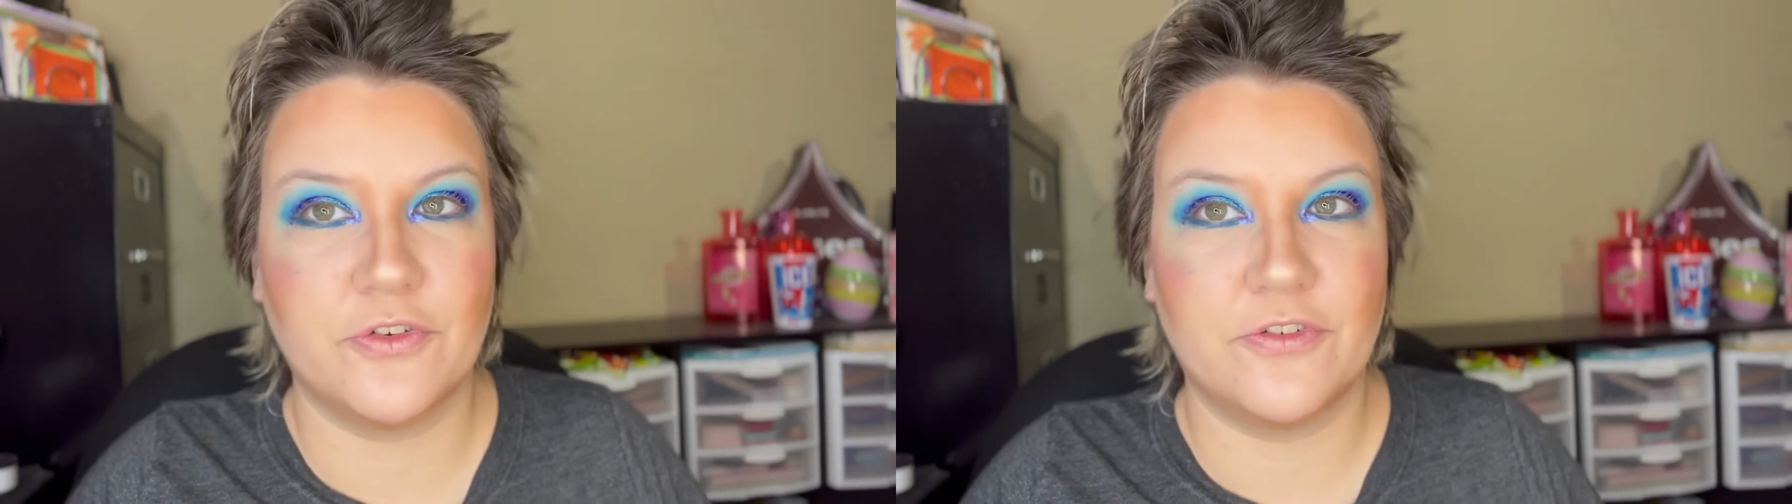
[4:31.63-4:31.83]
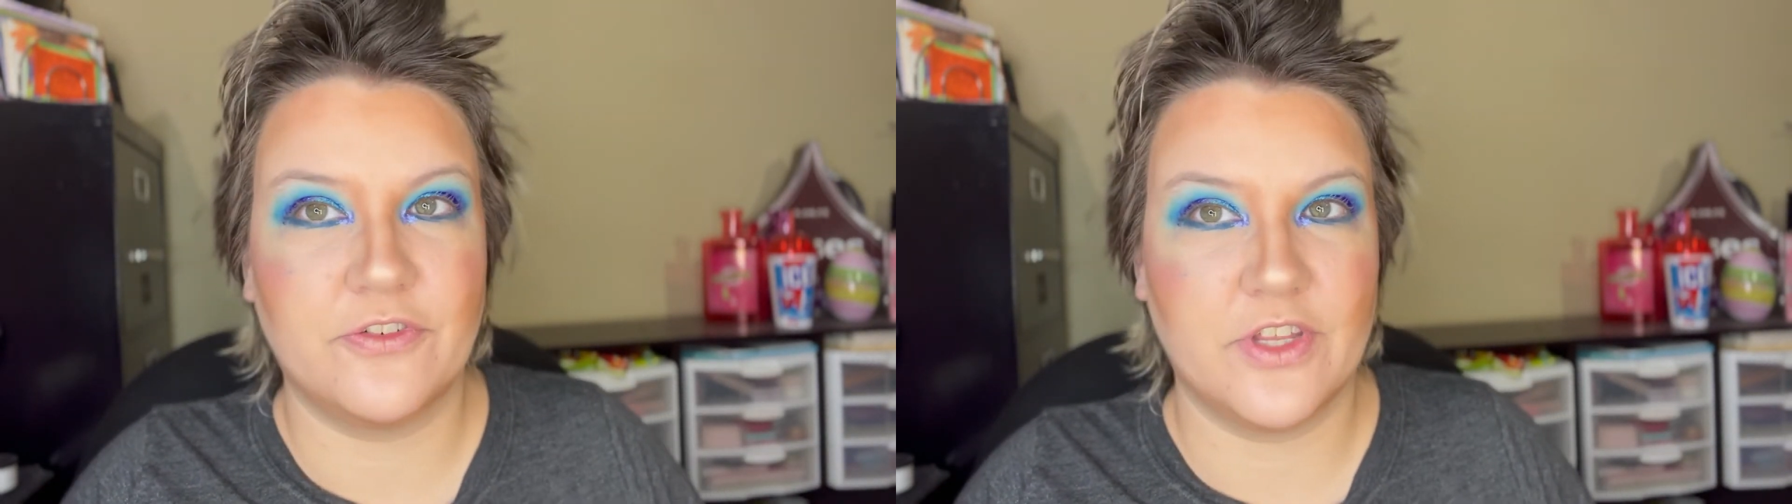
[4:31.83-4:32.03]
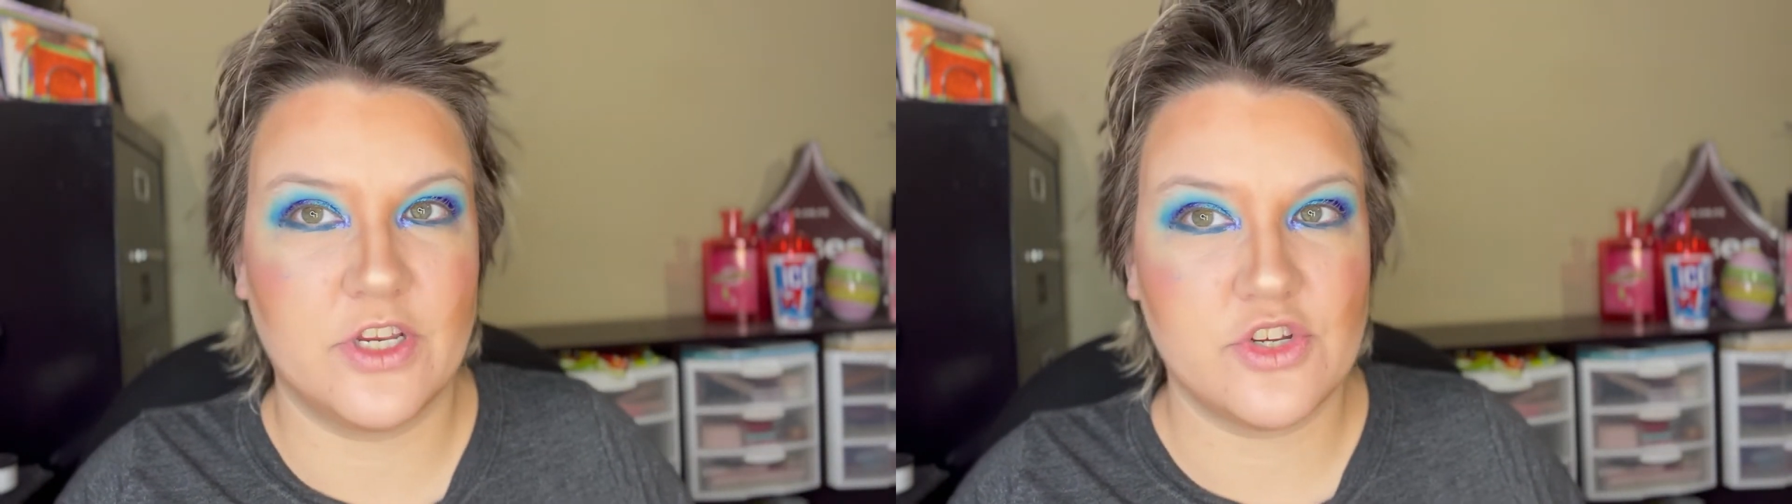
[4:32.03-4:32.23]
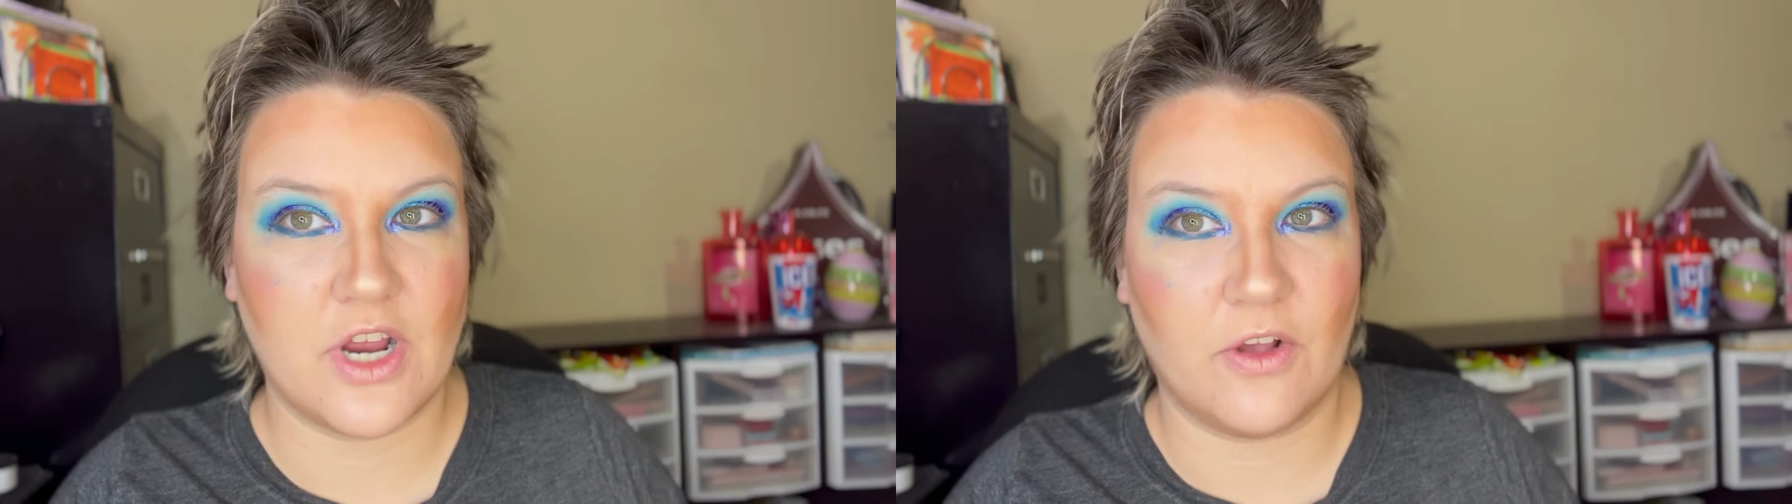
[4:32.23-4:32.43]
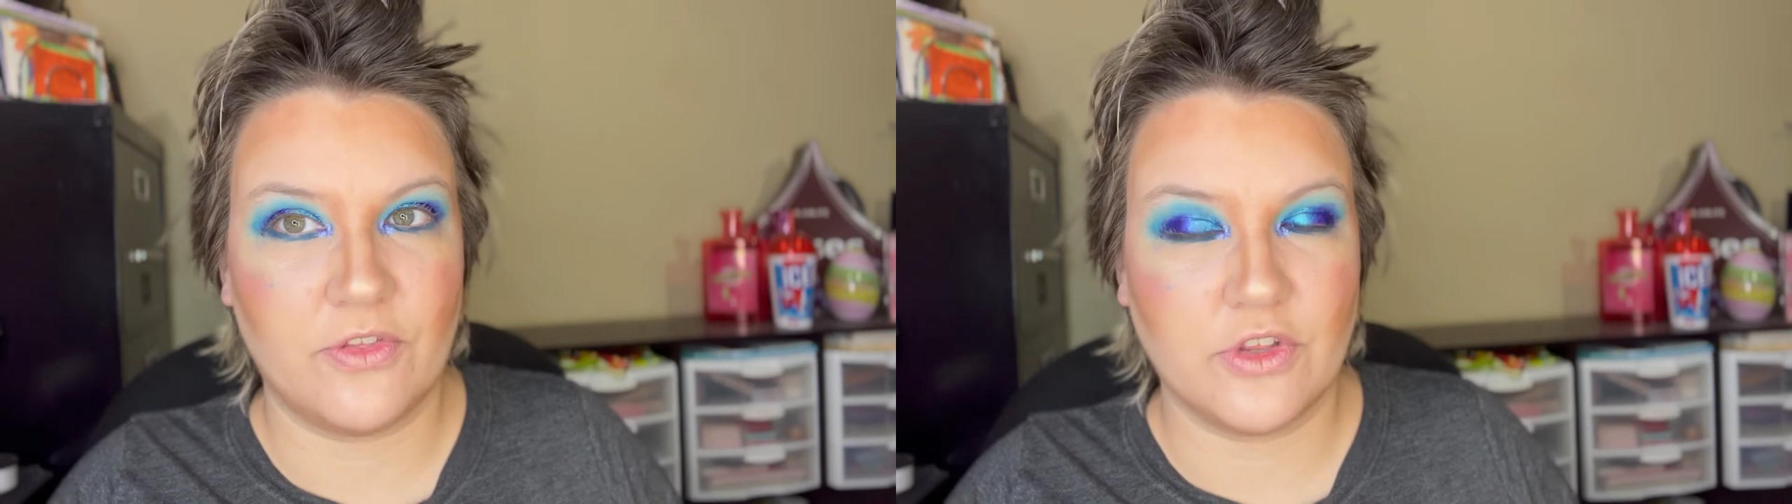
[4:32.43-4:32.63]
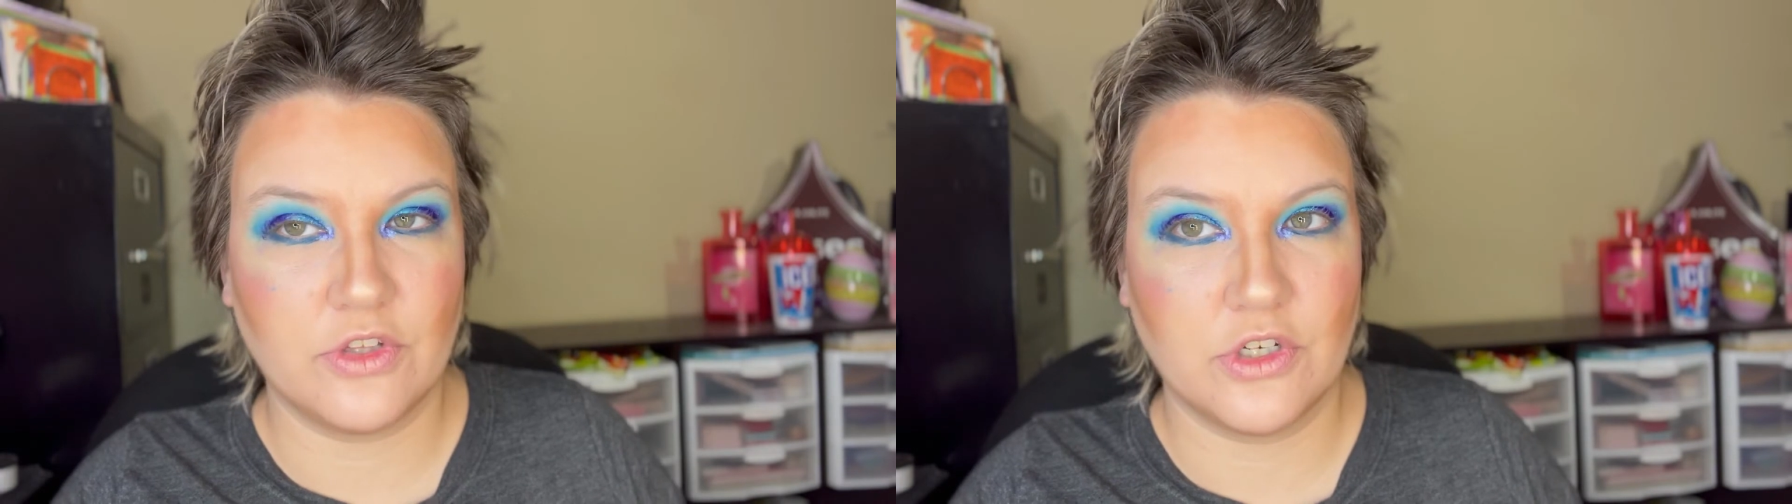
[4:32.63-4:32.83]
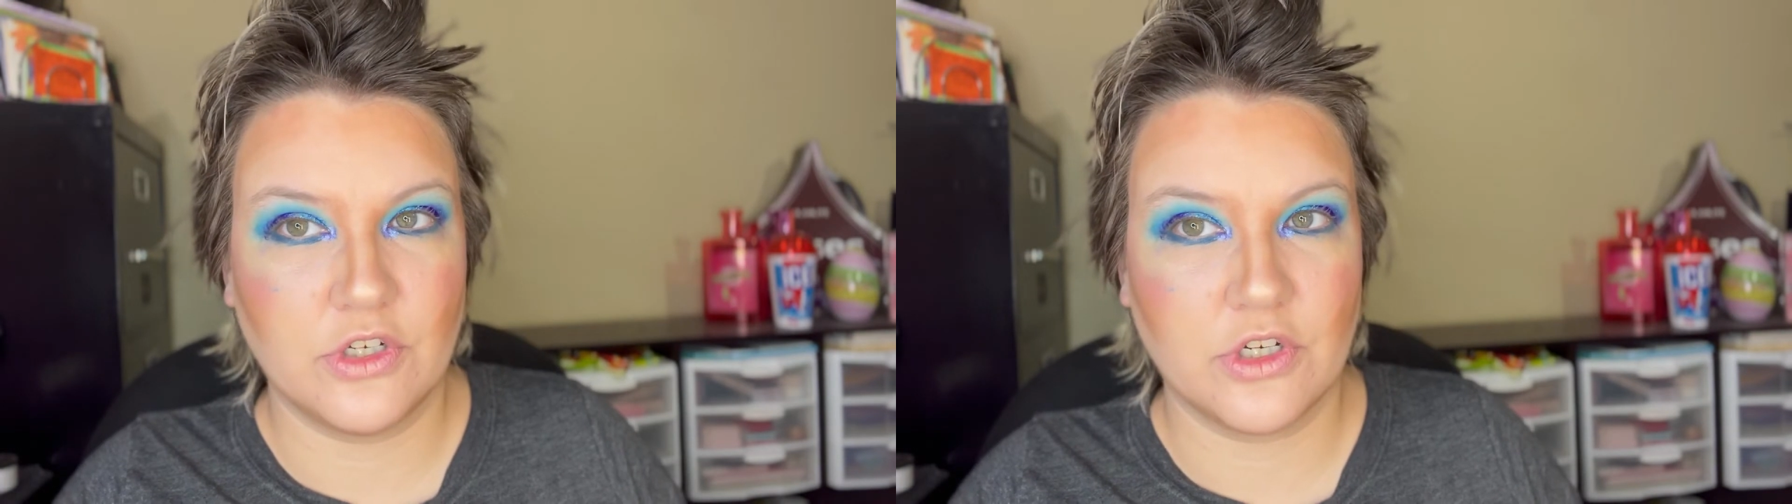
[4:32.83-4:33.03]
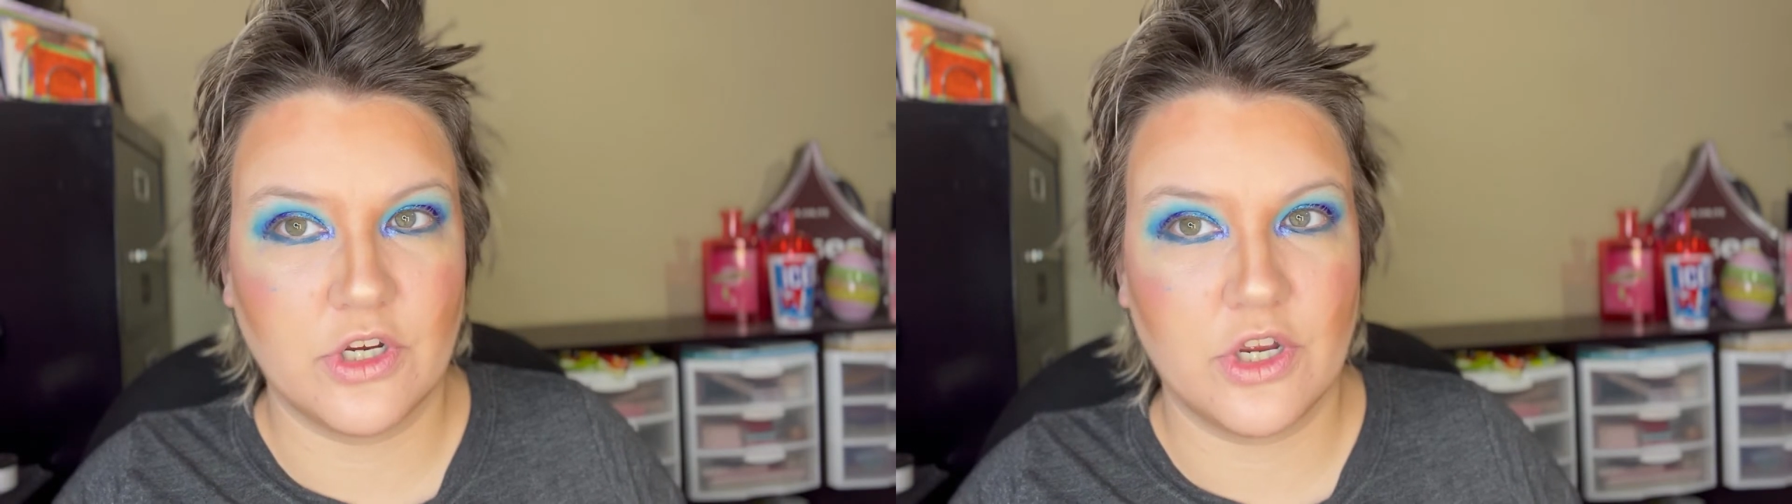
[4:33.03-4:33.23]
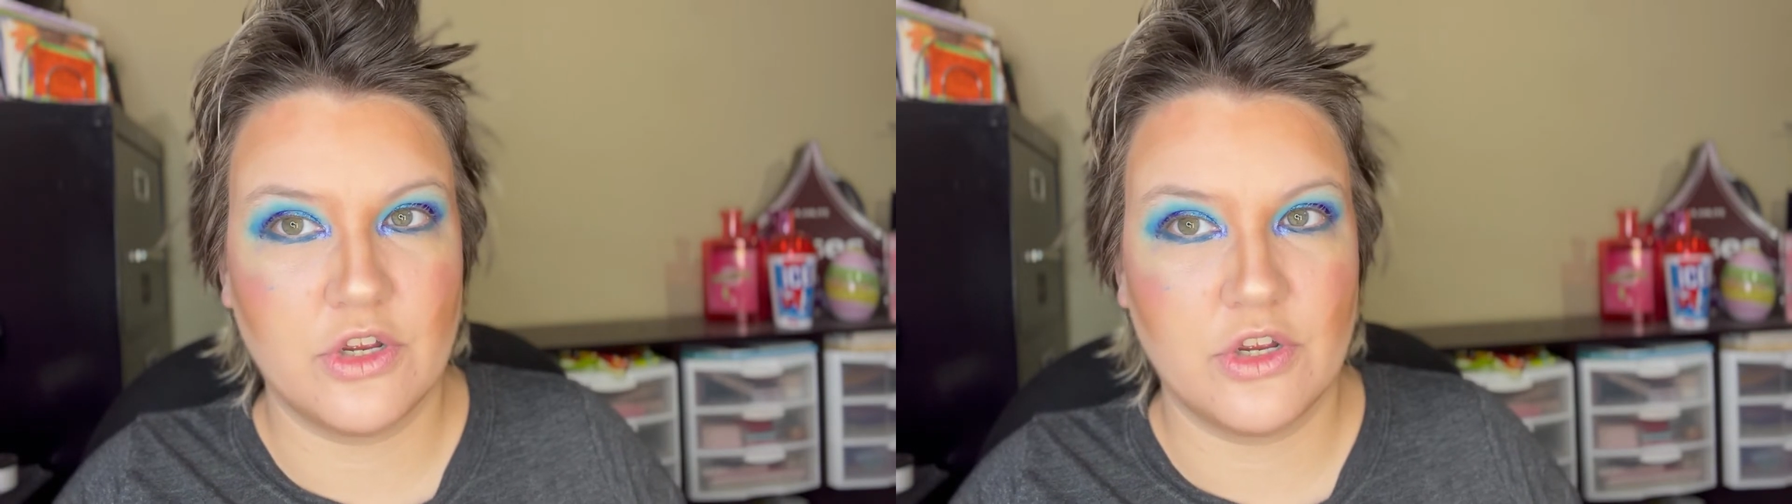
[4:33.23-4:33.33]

finish out the look,